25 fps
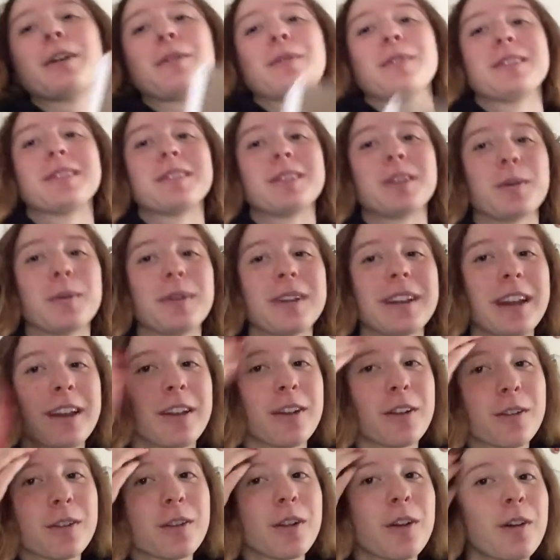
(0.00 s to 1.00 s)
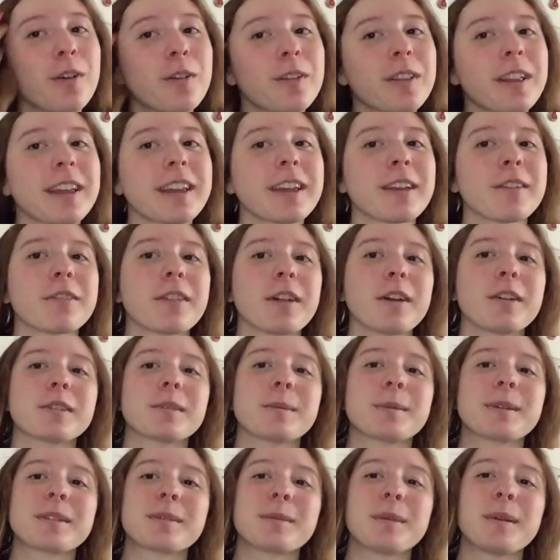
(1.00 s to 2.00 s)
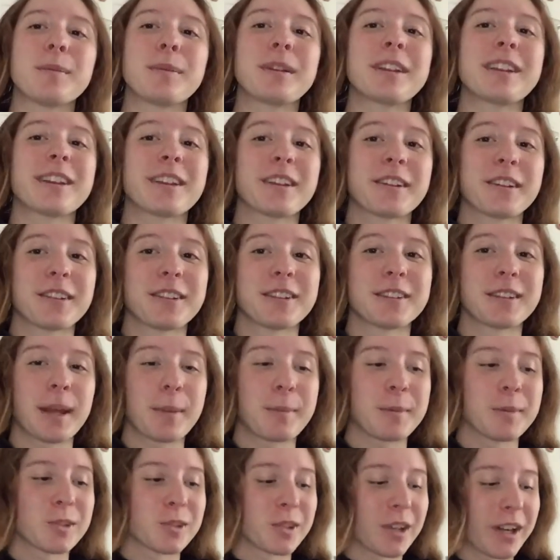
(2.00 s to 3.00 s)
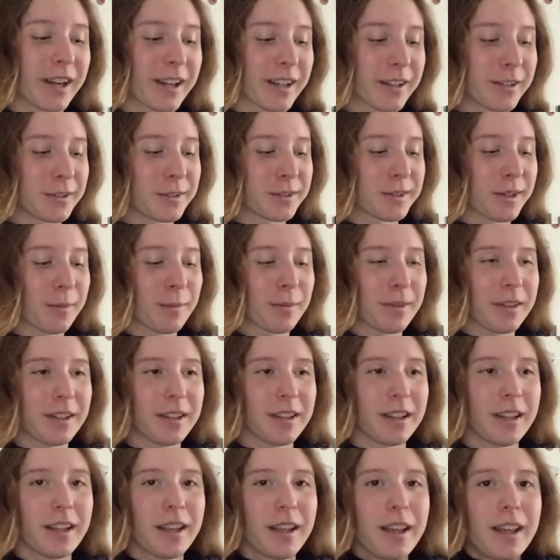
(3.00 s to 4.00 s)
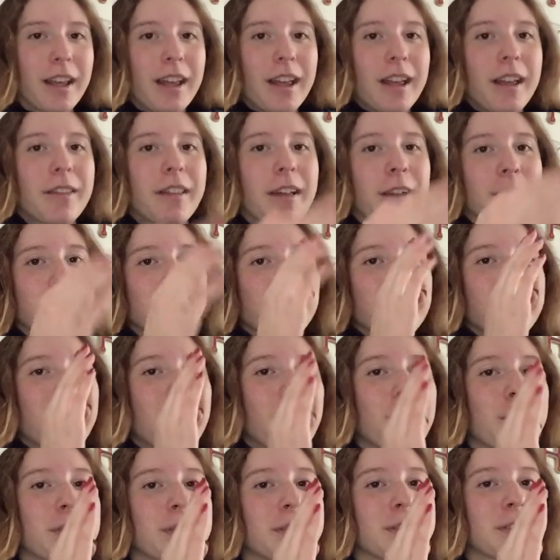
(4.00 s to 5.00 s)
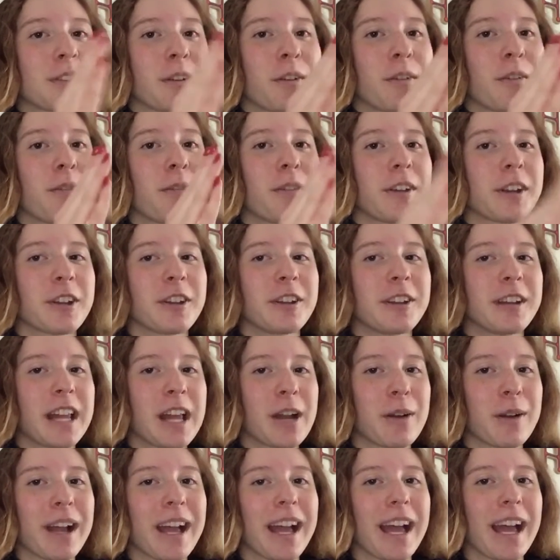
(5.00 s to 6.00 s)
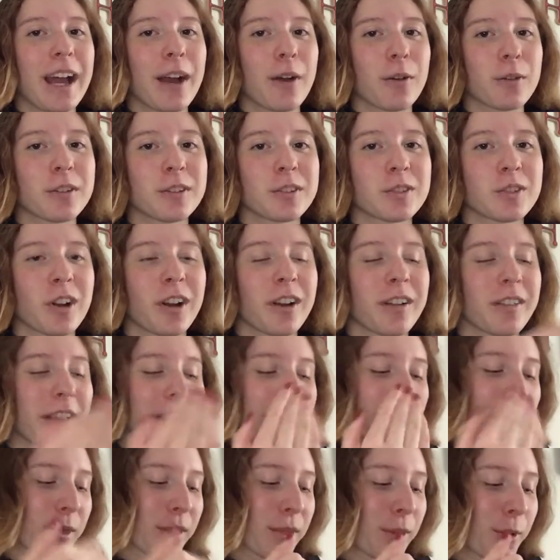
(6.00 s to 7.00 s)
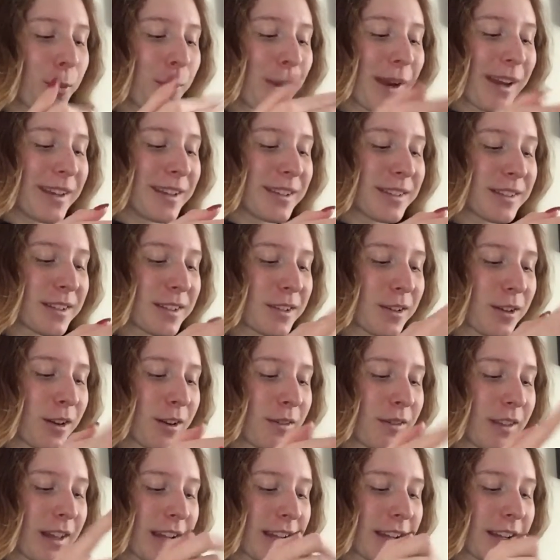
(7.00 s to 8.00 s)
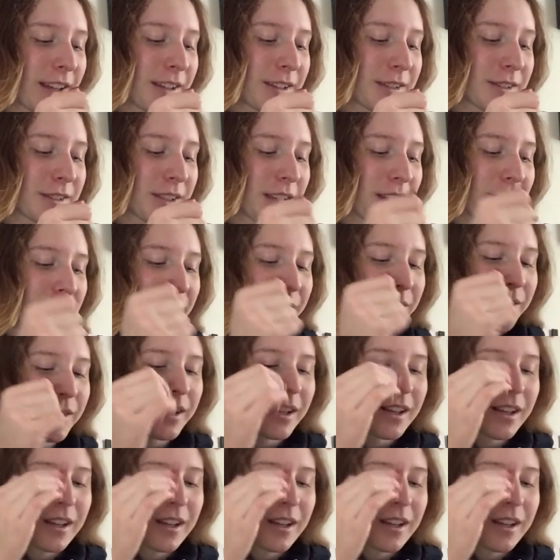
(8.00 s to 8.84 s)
I was doing. I don't know, like, if that was supposed to be a particular type of dragon or something. That's when I was still figuring out how to draw, like, the wings and all that kind of stuff.